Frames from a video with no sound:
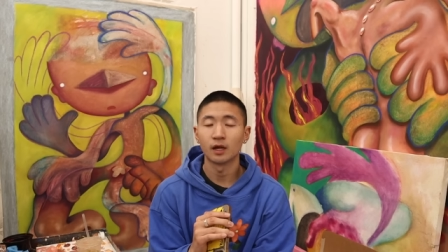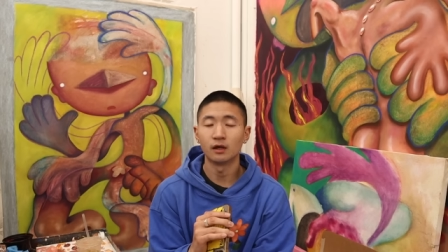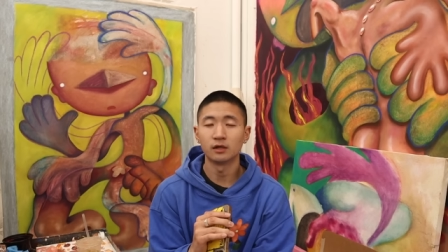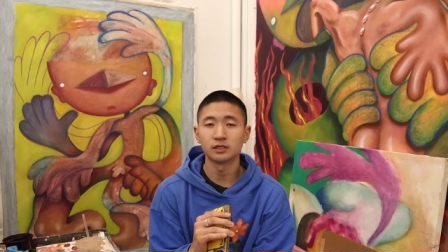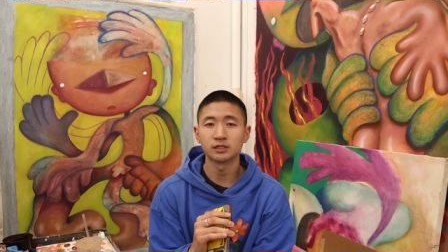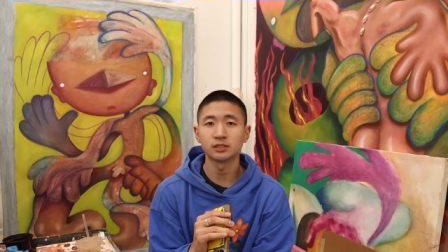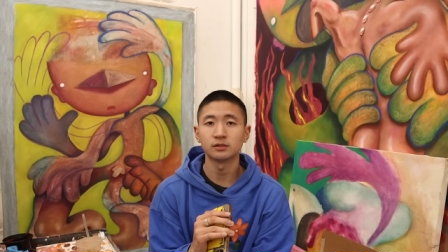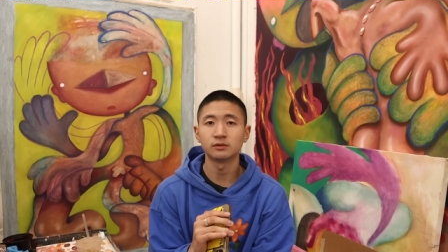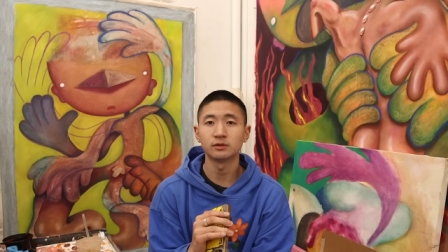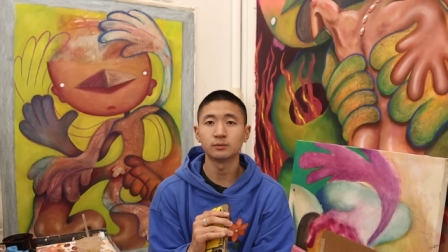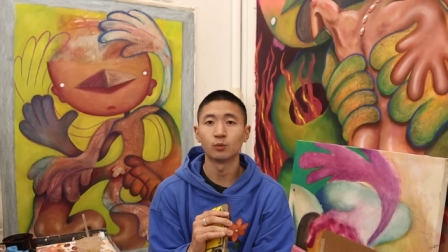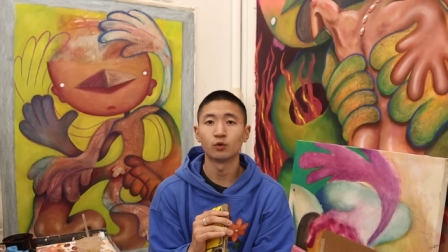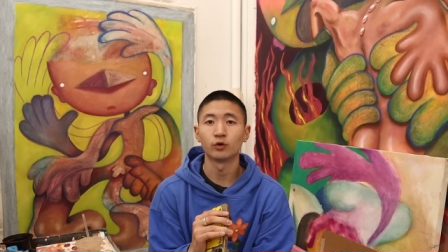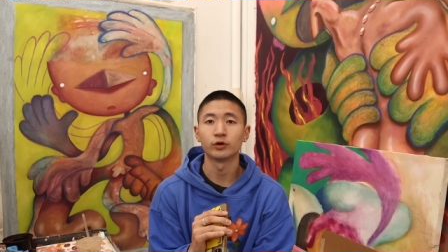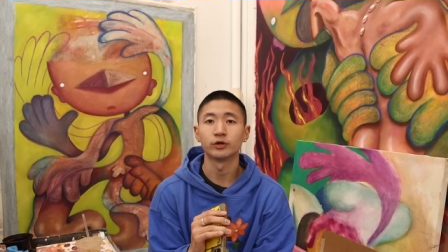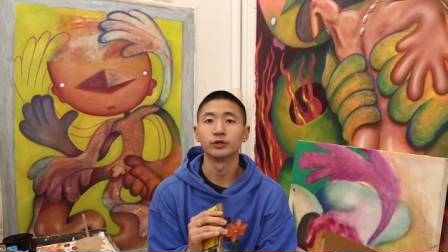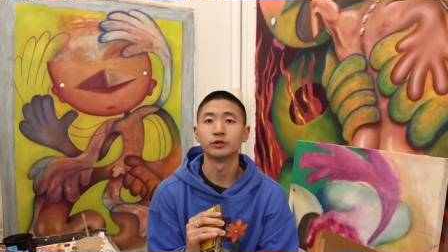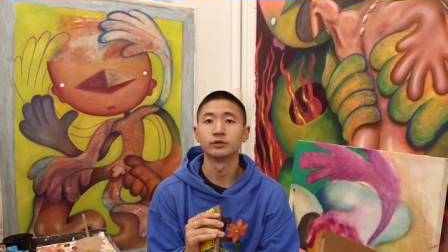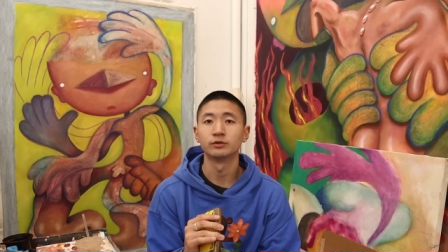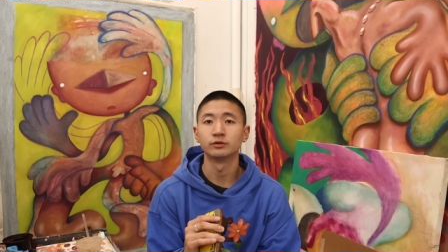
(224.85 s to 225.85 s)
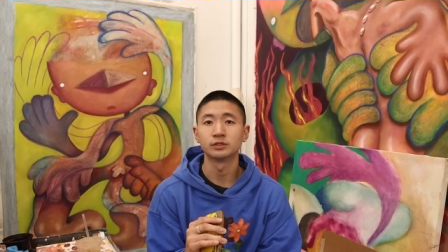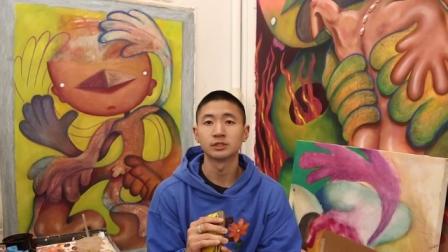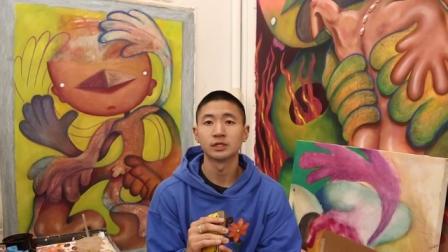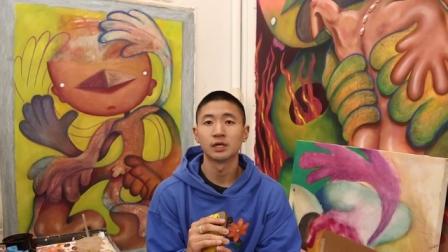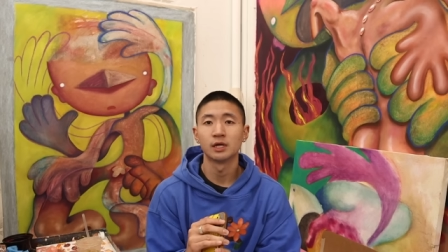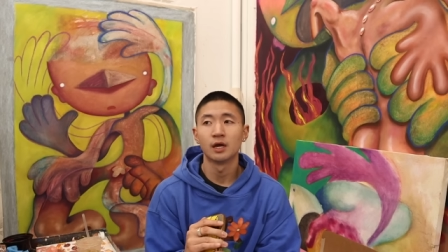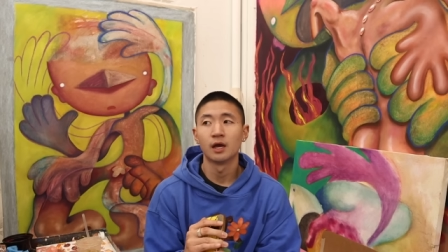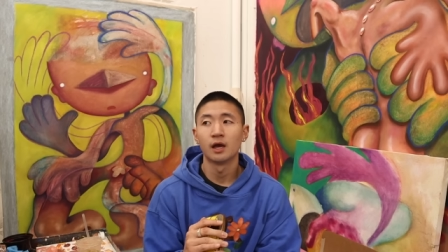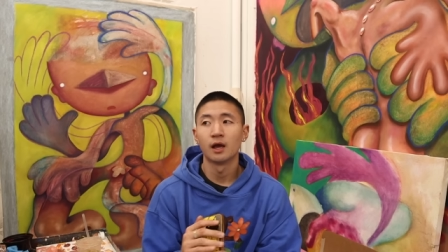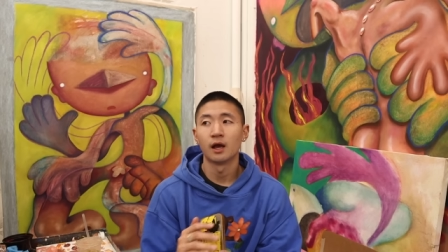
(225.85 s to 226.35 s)
Also, in more news,
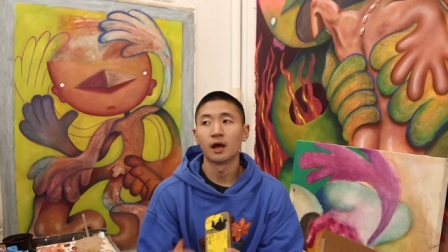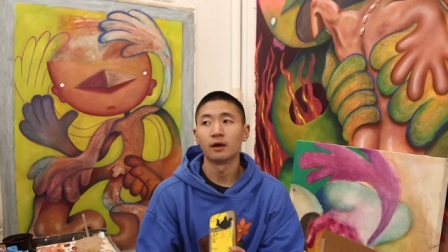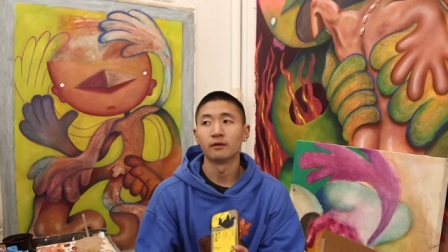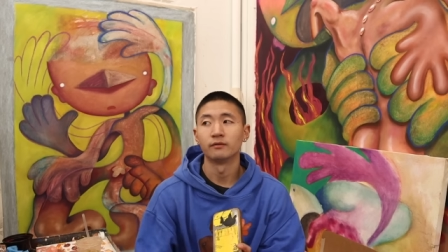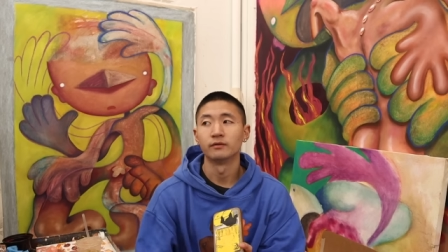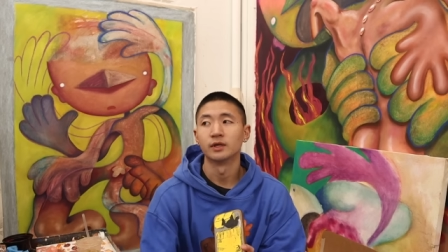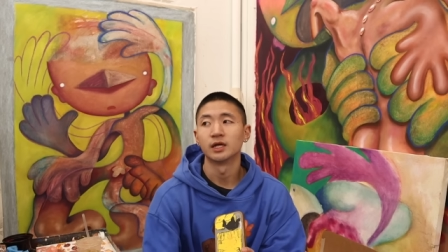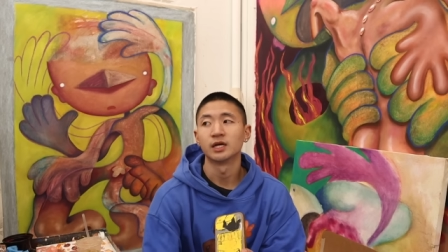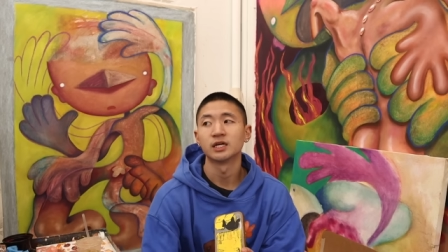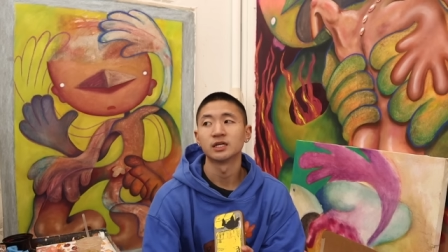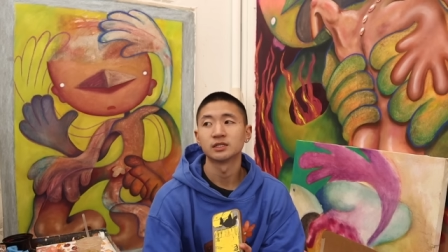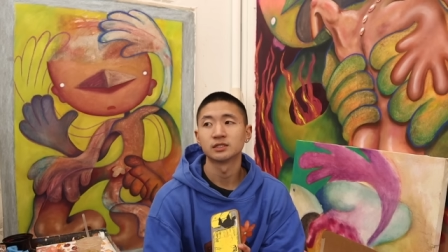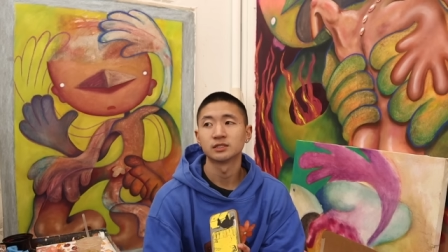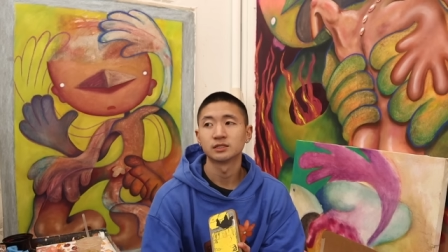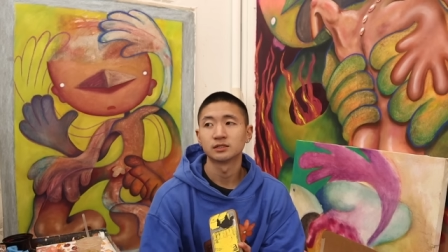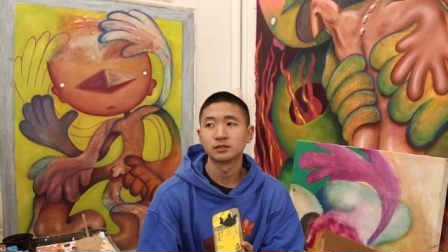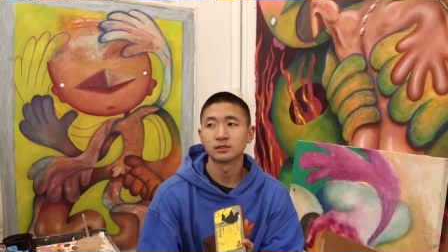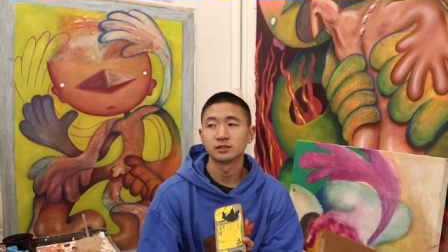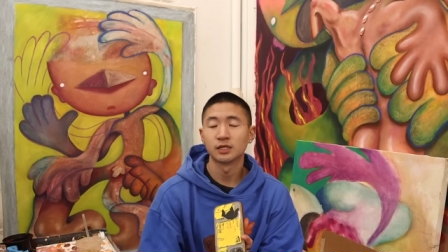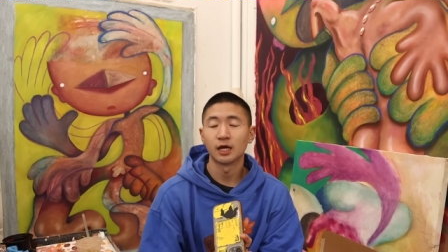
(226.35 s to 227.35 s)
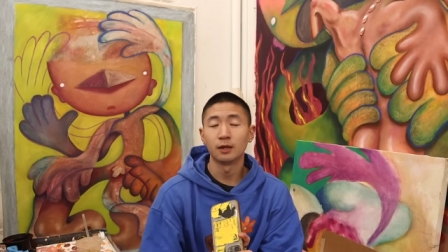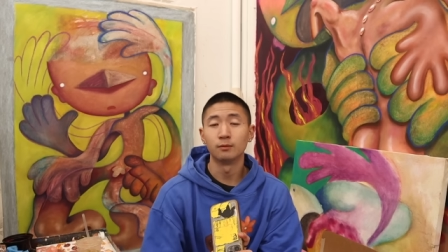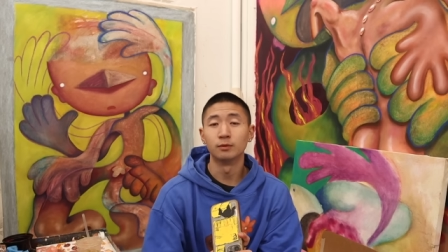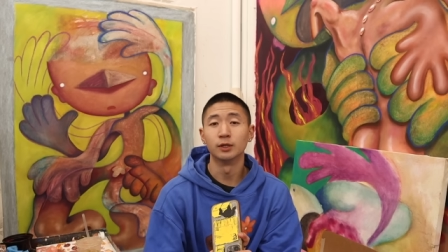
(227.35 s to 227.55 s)
I realized that I'm